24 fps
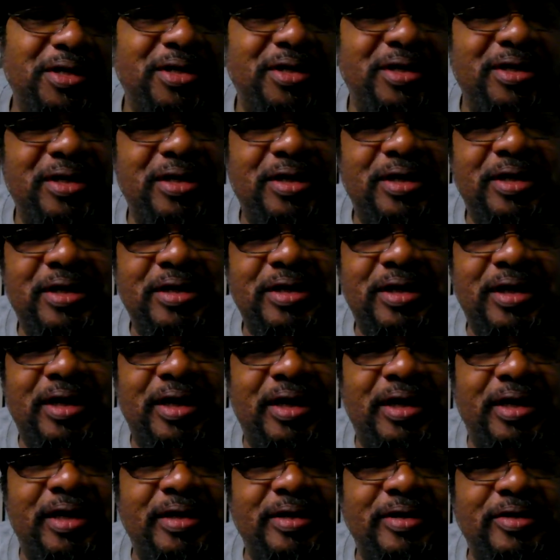Uh, this
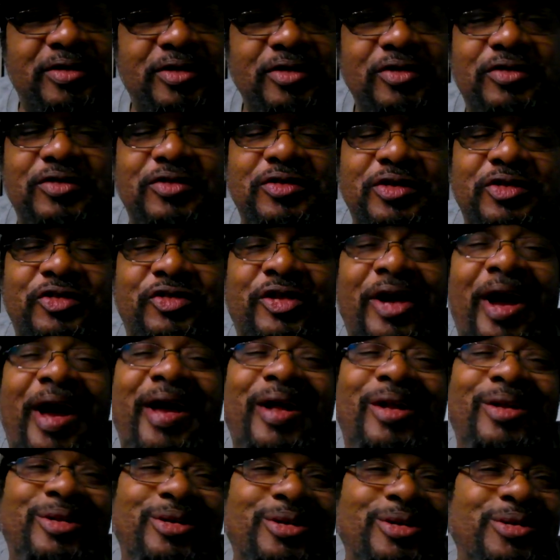is a childhood
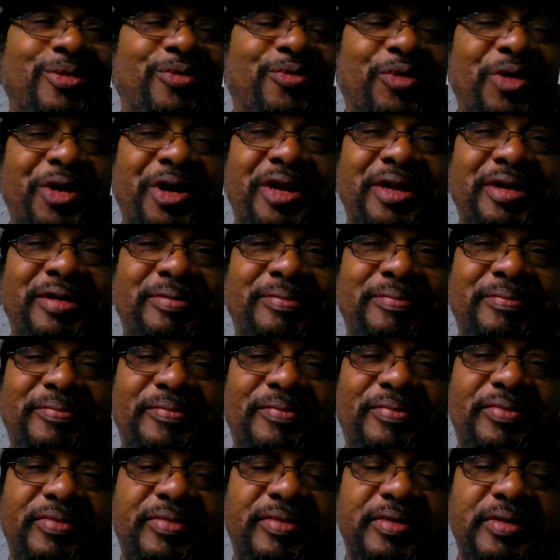friend.
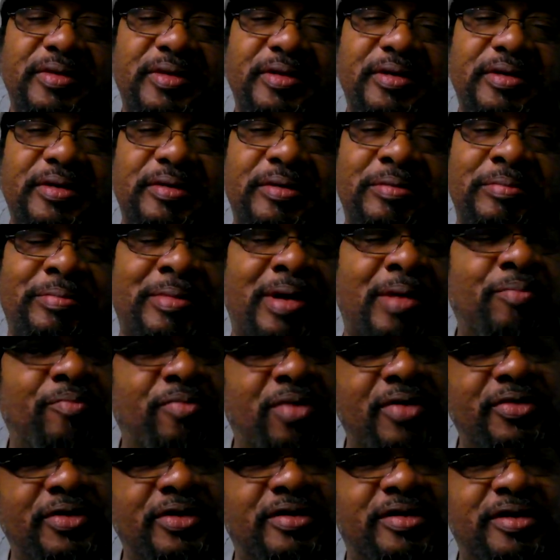My brother to this
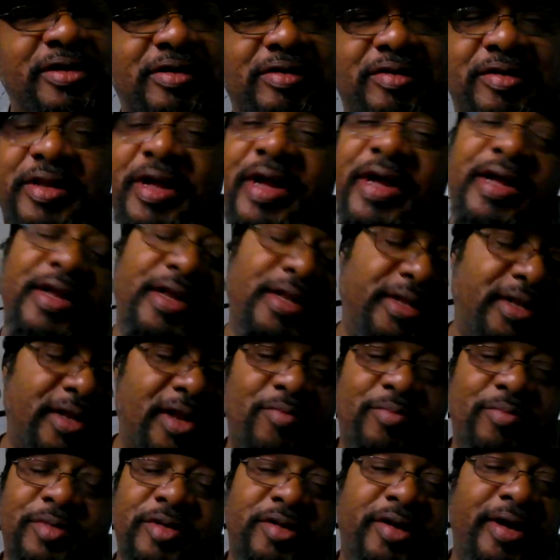day, love him
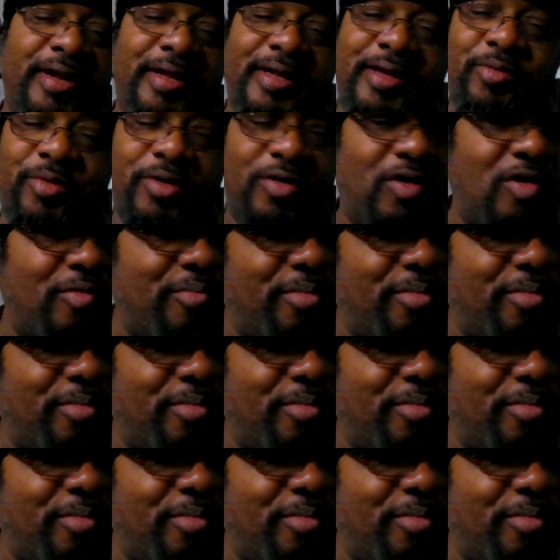dearly with all my heart.